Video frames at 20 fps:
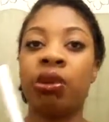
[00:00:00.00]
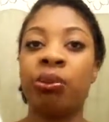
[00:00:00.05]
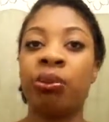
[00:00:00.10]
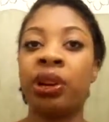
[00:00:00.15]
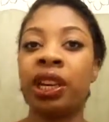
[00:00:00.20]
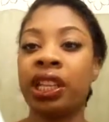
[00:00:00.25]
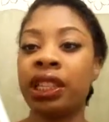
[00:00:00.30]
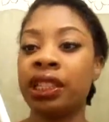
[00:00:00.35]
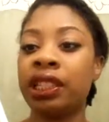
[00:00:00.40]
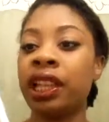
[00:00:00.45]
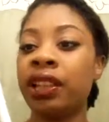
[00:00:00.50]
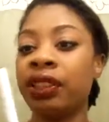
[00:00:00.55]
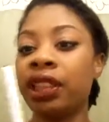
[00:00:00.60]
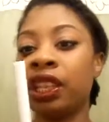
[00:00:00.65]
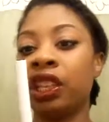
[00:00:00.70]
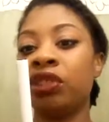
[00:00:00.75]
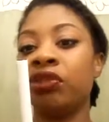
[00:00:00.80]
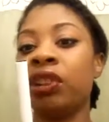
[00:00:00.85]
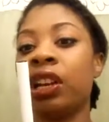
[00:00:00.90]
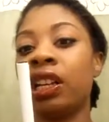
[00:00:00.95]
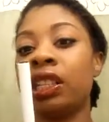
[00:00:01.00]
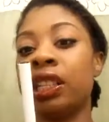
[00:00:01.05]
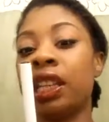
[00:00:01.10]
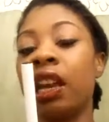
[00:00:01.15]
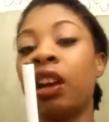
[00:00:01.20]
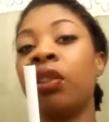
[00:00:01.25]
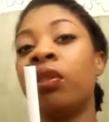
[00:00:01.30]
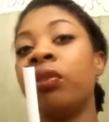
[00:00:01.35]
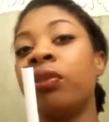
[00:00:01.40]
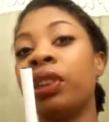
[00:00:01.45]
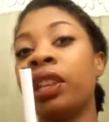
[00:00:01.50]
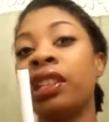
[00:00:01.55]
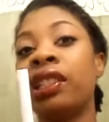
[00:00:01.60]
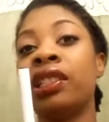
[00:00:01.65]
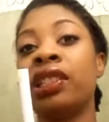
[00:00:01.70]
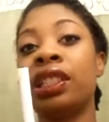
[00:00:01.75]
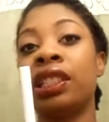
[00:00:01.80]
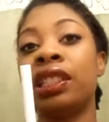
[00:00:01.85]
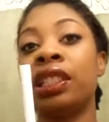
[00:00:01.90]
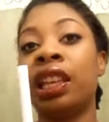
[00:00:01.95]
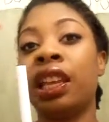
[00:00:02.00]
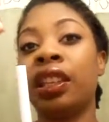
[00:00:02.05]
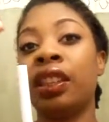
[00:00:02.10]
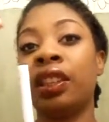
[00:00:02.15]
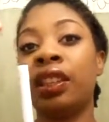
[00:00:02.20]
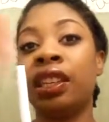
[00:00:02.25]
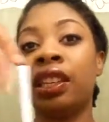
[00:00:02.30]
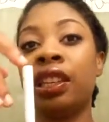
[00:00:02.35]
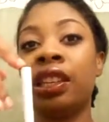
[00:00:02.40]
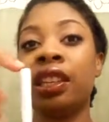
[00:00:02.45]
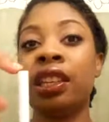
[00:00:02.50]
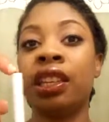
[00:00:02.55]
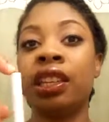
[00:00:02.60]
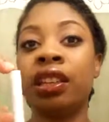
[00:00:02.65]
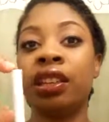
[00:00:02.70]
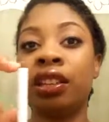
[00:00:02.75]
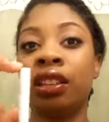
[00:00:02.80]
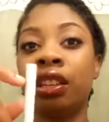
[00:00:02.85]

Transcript: but it's not that it dries out it's just that the